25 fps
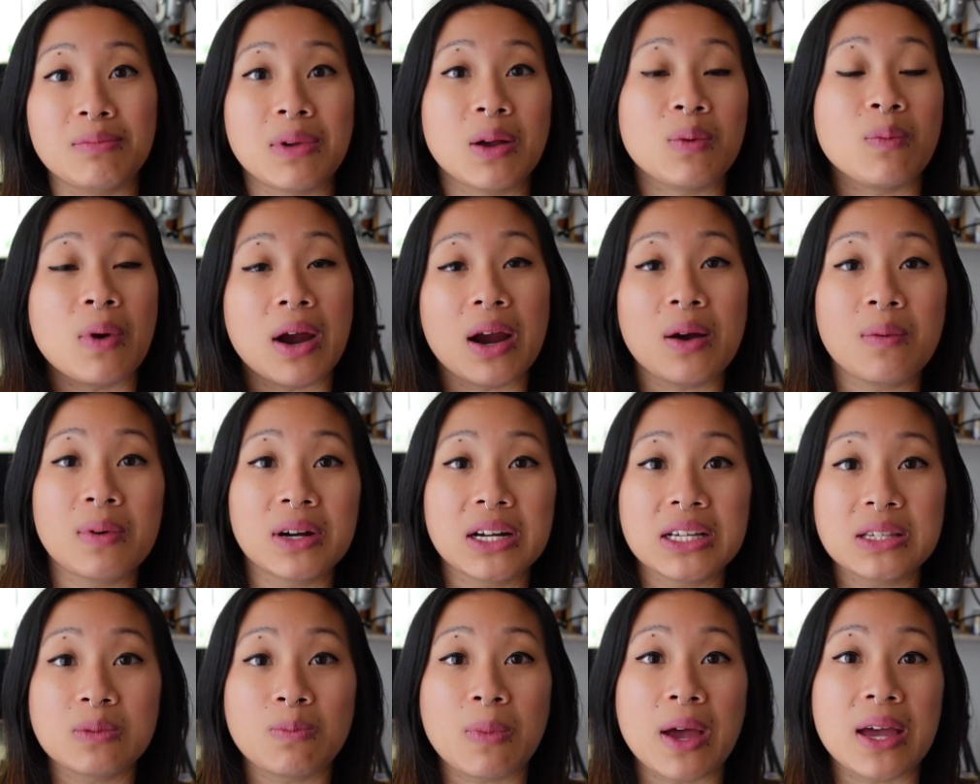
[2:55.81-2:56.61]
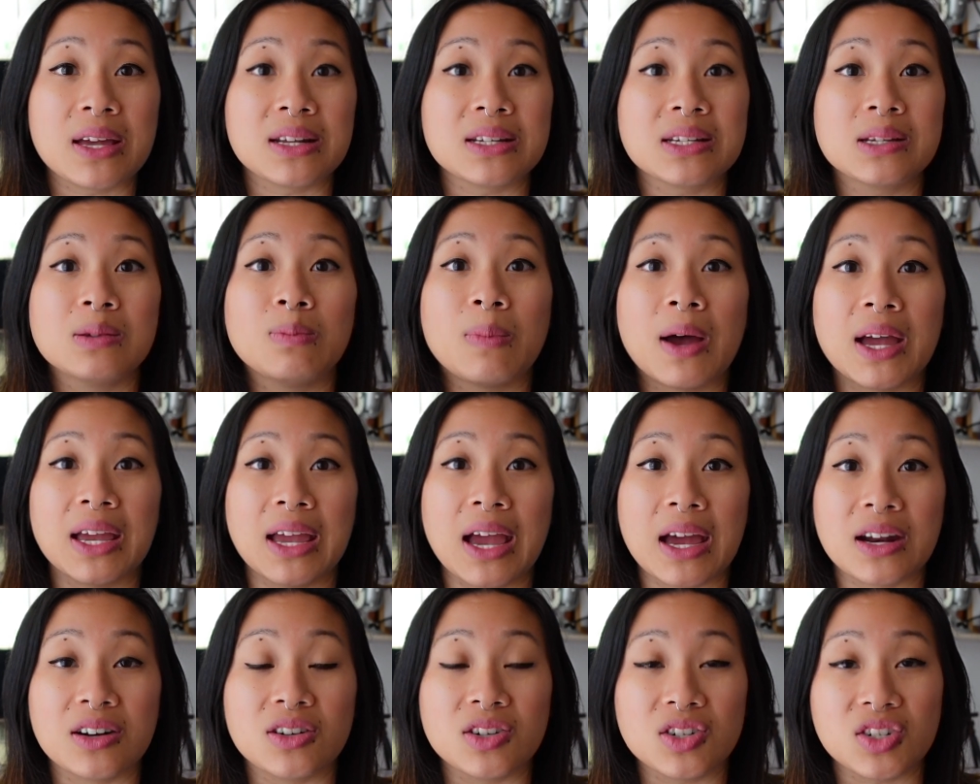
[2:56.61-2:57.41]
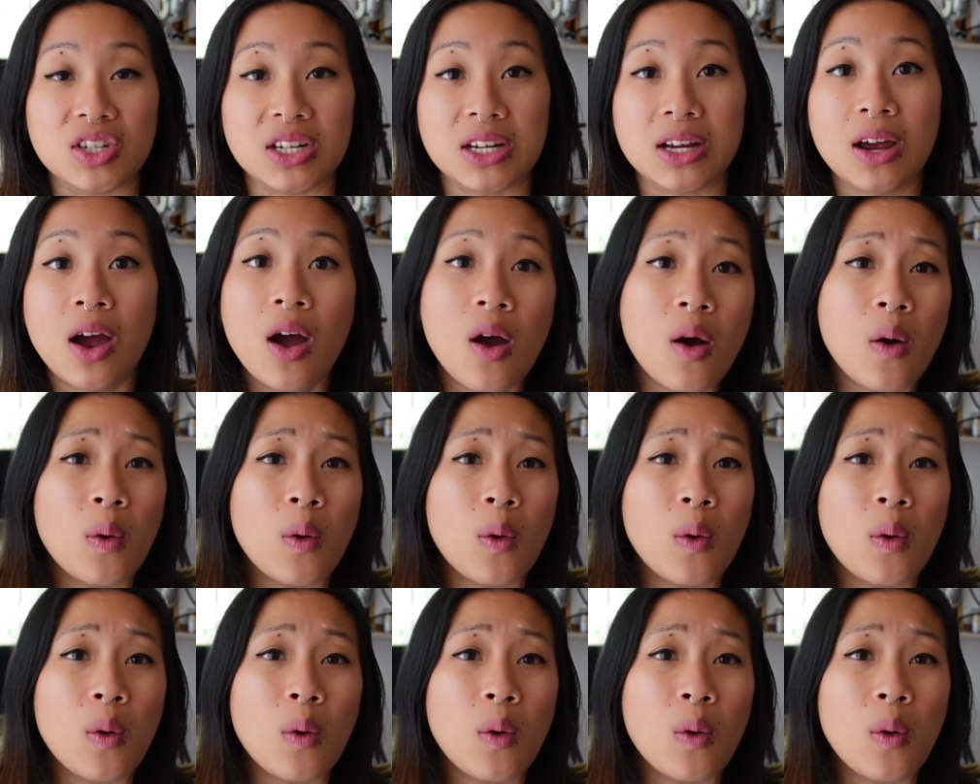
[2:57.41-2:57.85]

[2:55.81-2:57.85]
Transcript: and where I want to spend my energy,